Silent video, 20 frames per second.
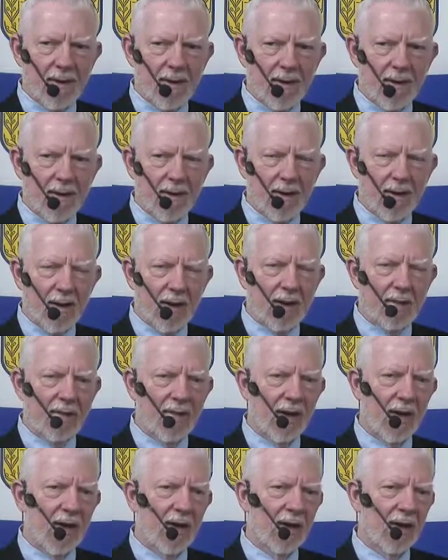Yeah. And
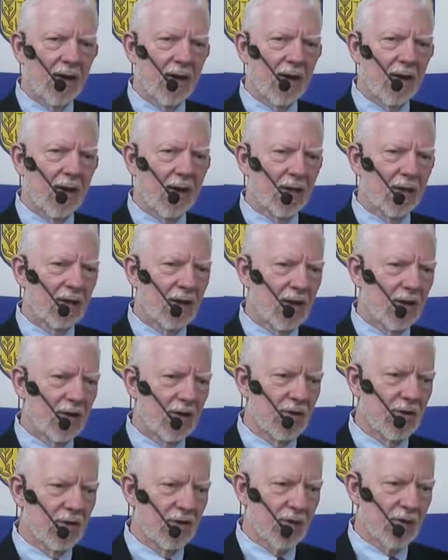that it
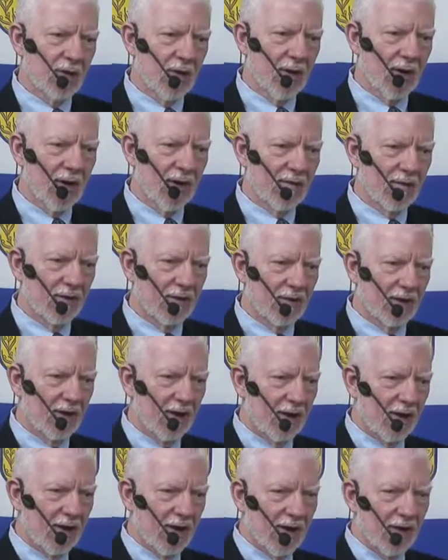continues through life
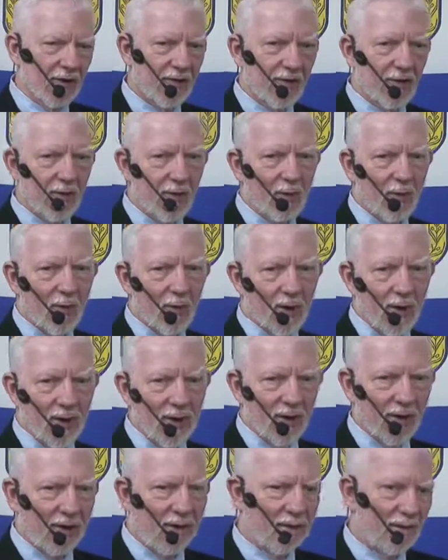until it hits the point
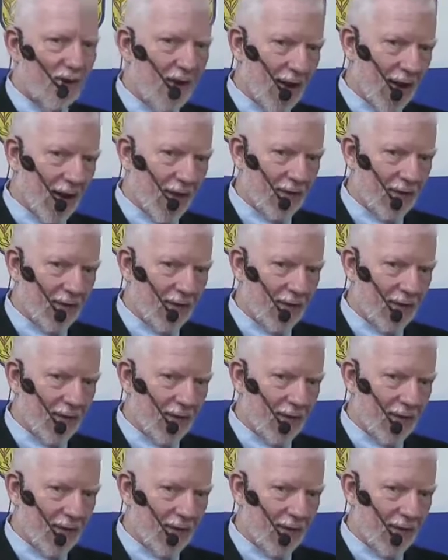of death.